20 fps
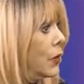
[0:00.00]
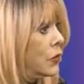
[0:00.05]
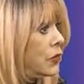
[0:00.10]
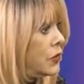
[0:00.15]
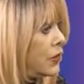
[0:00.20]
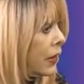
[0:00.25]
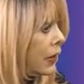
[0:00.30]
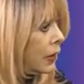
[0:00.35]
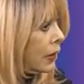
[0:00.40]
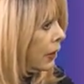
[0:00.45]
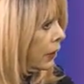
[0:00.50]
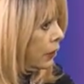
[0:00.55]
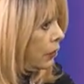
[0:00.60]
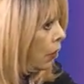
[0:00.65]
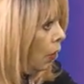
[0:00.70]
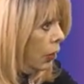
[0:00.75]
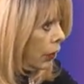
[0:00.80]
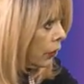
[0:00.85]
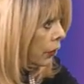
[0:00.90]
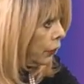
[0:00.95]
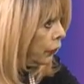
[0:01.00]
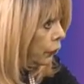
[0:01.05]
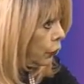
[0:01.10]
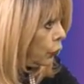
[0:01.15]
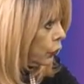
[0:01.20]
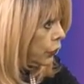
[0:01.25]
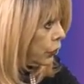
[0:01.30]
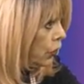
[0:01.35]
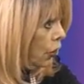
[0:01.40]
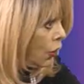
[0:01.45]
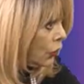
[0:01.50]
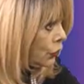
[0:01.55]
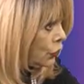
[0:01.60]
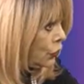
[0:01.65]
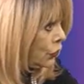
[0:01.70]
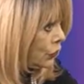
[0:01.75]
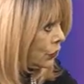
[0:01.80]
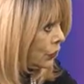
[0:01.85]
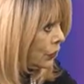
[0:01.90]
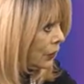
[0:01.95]
because they cannot afford
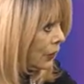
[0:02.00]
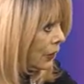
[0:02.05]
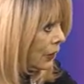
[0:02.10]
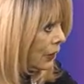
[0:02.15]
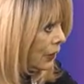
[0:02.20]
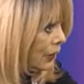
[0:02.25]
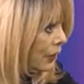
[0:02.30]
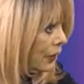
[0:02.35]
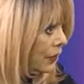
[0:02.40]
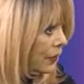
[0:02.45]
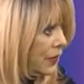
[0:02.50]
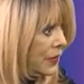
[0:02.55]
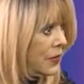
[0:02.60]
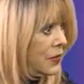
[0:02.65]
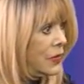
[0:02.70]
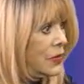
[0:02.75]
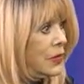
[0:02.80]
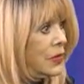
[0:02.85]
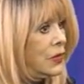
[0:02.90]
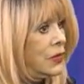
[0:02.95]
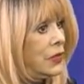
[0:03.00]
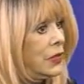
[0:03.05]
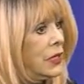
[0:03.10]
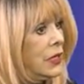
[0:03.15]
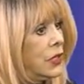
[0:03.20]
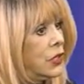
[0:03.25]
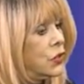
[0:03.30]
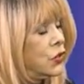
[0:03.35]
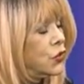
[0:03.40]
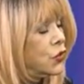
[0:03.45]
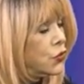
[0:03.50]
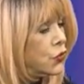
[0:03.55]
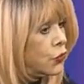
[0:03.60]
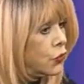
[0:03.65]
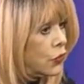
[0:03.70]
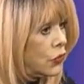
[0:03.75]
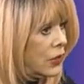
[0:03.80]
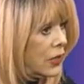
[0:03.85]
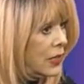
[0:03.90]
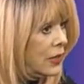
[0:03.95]
not to. This is an
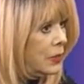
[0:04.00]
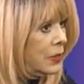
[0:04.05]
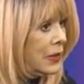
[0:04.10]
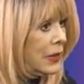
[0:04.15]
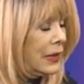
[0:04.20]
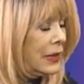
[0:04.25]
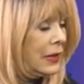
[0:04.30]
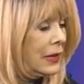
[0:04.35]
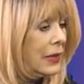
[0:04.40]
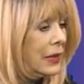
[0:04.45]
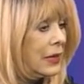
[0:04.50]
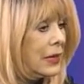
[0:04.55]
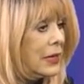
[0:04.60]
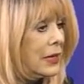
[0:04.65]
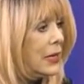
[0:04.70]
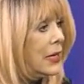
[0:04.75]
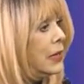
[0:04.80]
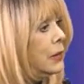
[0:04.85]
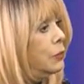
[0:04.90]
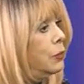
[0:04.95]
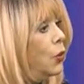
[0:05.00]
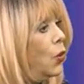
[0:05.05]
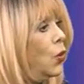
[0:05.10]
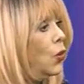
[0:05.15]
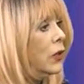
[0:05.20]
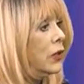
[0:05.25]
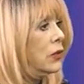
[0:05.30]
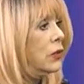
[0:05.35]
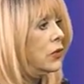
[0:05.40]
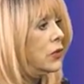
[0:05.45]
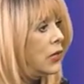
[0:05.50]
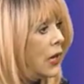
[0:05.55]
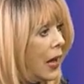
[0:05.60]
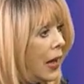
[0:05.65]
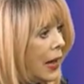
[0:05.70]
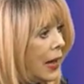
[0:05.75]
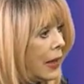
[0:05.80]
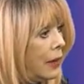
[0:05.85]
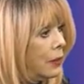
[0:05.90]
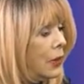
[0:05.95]
extremely important
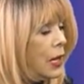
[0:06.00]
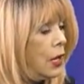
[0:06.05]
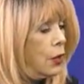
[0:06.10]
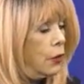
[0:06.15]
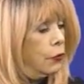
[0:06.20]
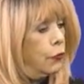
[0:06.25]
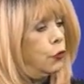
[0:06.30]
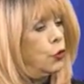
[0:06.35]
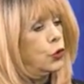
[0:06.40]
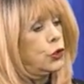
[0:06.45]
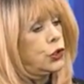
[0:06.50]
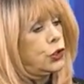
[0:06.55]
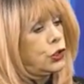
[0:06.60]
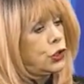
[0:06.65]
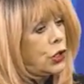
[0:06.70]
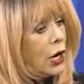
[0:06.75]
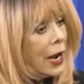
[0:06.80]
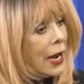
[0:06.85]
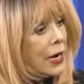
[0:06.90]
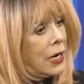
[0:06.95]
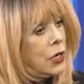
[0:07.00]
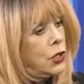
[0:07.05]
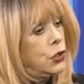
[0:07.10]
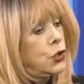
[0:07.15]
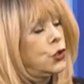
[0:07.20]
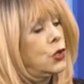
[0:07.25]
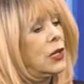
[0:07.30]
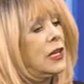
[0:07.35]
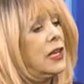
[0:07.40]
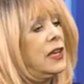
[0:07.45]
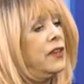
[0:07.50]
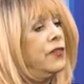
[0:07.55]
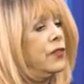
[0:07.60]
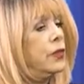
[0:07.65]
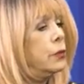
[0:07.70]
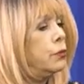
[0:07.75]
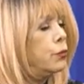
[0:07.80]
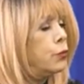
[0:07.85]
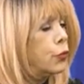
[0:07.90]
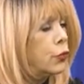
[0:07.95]
time for China to
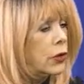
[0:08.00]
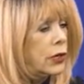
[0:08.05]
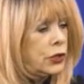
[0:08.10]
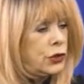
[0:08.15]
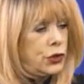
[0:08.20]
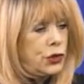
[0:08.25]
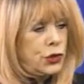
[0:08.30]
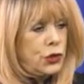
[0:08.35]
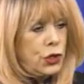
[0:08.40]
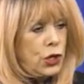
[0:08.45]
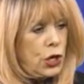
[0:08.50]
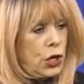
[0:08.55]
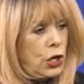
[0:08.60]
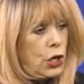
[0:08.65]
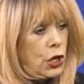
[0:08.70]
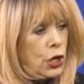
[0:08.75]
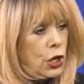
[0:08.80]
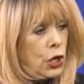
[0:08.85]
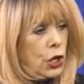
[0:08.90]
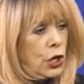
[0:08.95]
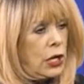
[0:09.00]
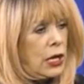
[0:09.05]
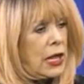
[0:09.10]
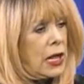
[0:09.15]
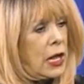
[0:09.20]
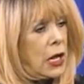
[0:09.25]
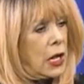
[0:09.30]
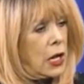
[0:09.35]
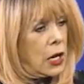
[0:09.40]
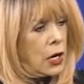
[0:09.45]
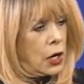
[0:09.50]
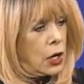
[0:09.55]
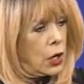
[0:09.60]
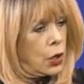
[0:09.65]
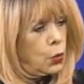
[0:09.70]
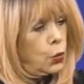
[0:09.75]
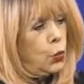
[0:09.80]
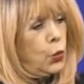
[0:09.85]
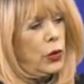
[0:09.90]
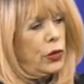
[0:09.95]
even bridge
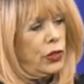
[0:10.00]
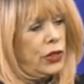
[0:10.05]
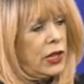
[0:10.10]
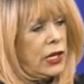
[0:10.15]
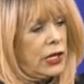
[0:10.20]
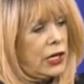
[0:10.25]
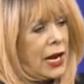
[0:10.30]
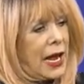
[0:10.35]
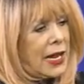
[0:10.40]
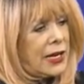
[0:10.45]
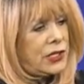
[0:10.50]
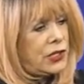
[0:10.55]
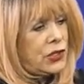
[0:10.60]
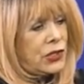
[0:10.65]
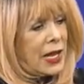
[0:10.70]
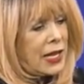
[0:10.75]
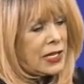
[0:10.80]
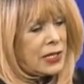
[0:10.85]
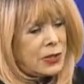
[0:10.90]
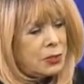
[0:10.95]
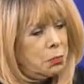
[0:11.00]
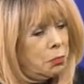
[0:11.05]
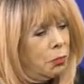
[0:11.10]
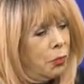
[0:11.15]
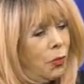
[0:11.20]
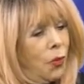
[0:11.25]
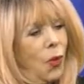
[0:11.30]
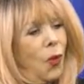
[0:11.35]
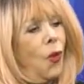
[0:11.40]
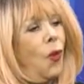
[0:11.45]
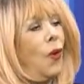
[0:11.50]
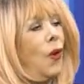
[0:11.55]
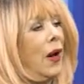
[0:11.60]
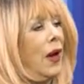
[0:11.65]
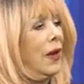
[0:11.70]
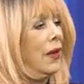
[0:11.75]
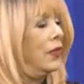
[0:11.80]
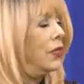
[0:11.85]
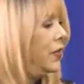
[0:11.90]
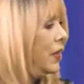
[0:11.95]
with the United States
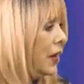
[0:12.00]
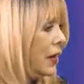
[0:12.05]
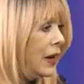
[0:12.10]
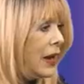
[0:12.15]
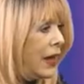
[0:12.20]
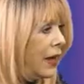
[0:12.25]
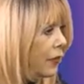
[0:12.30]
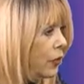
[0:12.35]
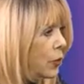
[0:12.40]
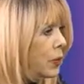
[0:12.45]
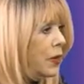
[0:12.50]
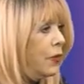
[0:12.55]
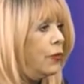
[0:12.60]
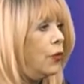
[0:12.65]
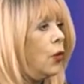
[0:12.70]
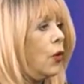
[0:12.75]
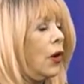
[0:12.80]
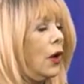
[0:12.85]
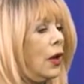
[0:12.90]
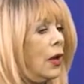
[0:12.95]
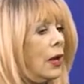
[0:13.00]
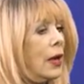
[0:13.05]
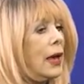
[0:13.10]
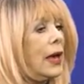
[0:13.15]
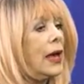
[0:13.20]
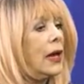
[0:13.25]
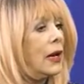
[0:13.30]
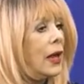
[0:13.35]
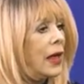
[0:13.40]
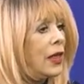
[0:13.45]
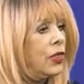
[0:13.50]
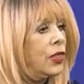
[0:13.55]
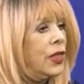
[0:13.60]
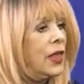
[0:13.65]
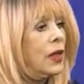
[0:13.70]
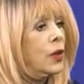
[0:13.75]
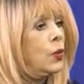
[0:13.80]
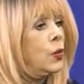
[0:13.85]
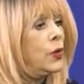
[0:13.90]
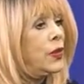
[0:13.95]
more than ever before. And I
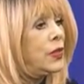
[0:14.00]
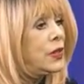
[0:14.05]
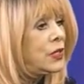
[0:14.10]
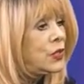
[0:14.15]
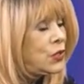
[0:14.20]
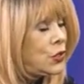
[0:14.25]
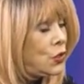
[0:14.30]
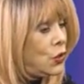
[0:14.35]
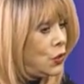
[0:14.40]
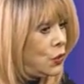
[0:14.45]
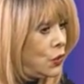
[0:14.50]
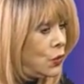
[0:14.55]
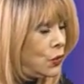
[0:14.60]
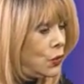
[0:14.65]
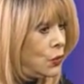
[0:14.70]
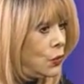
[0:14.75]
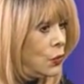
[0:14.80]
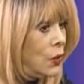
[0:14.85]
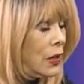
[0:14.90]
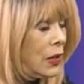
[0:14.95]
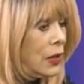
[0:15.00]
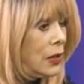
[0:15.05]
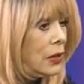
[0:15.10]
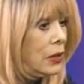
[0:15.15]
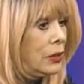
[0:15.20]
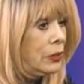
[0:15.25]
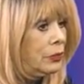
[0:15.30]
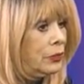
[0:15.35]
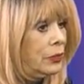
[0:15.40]
think with this new